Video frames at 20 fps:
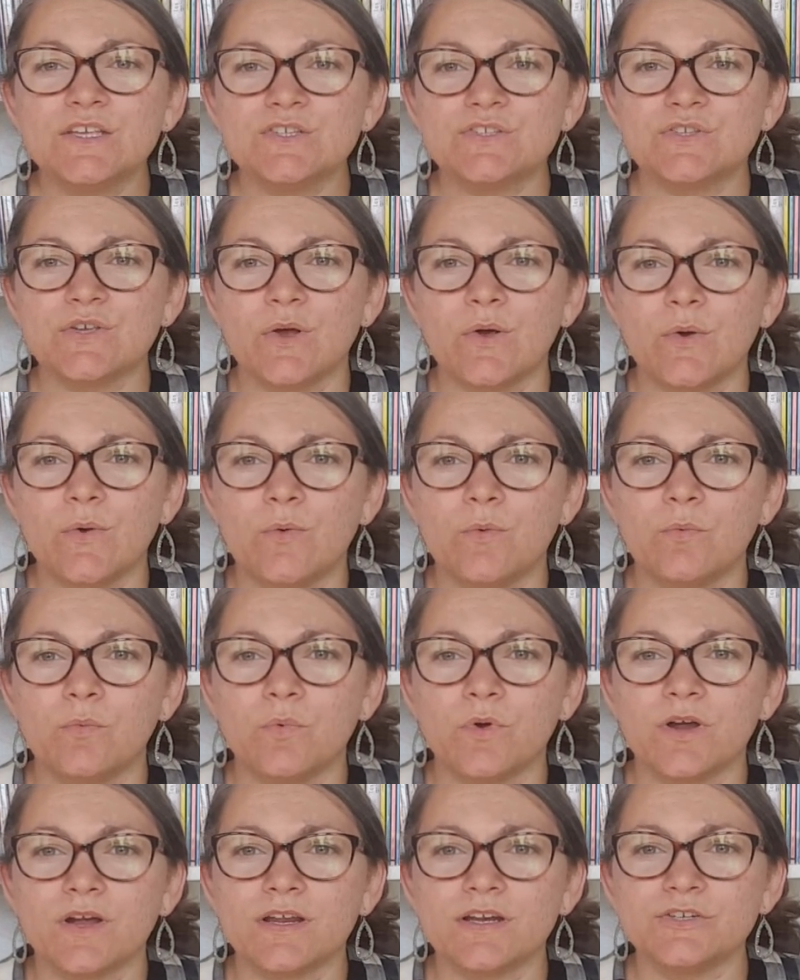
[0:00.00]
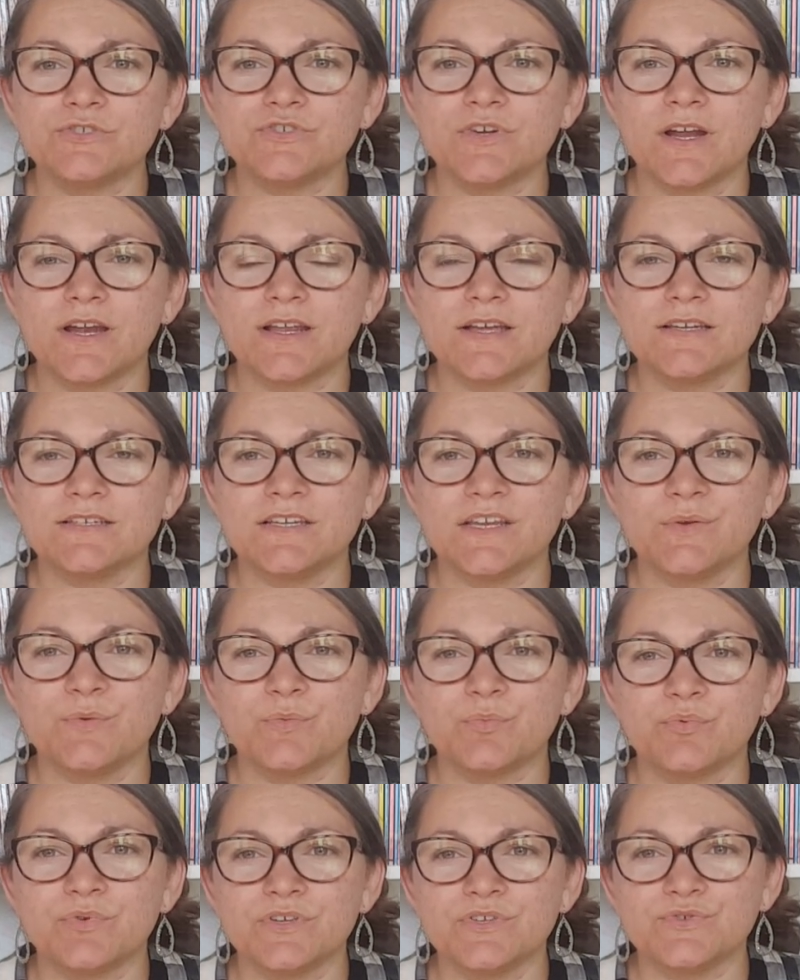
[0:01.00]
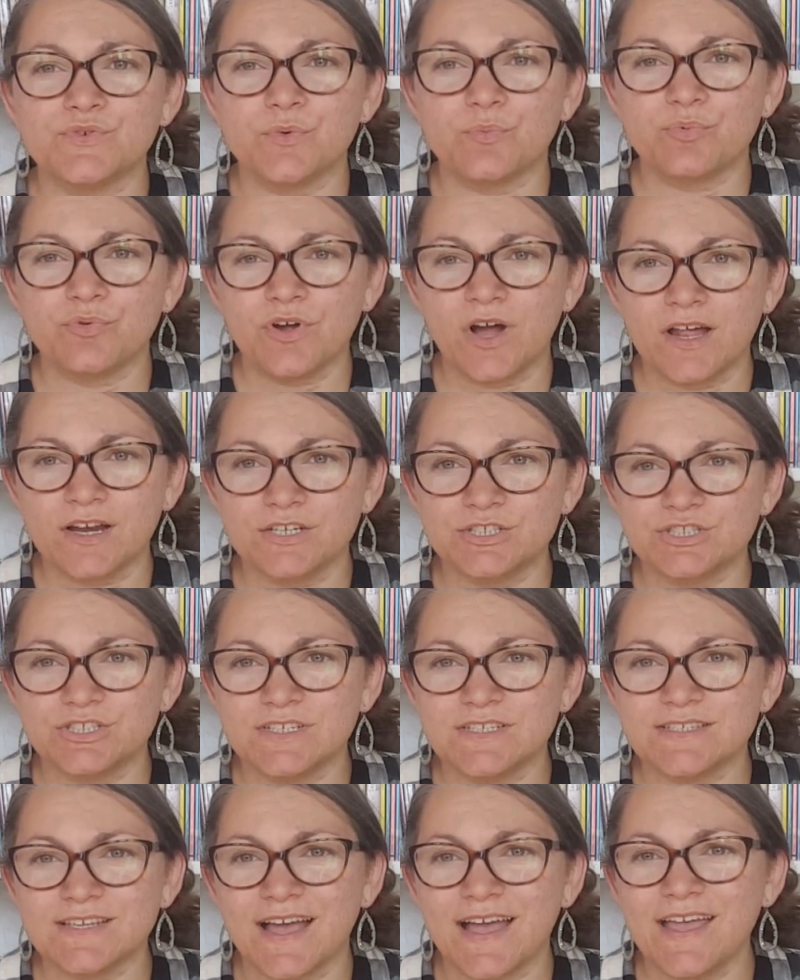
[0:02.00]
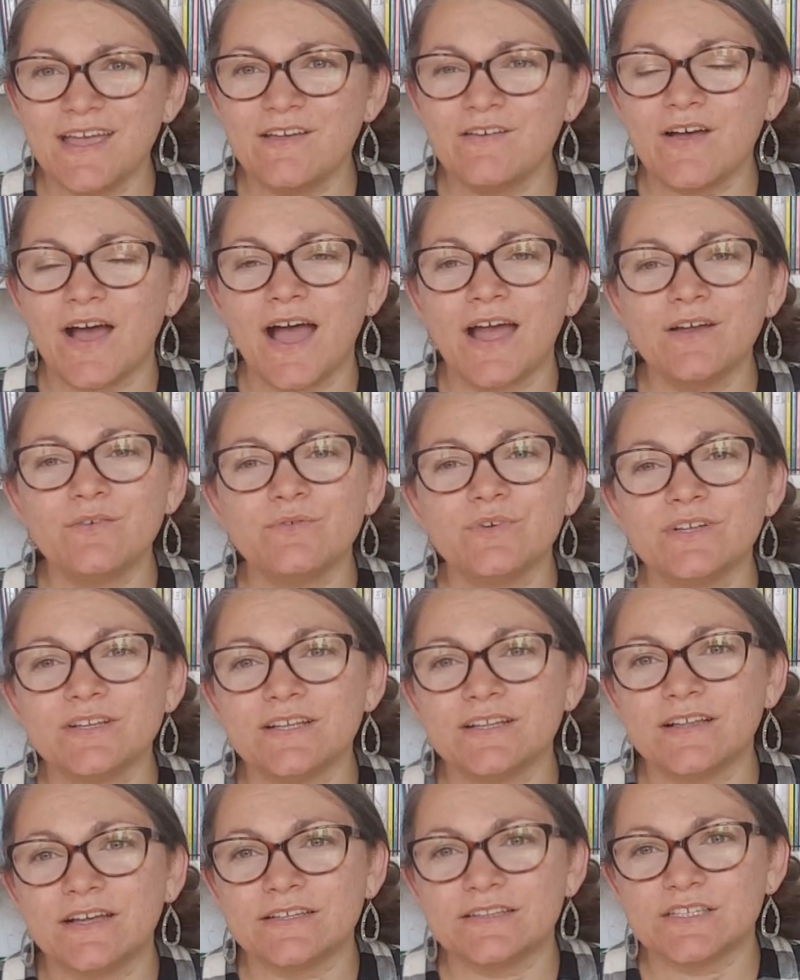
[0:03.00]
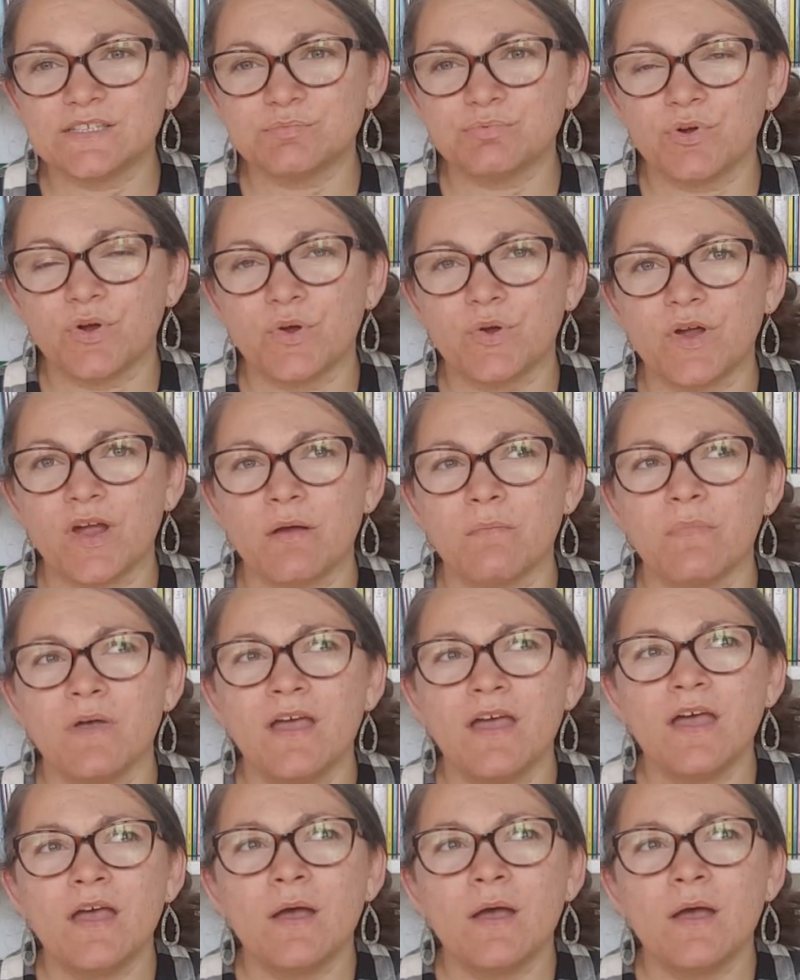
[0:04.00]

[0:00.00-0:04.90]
So we're going to try to continue with Preschool Prodigies. I had, I really like this program.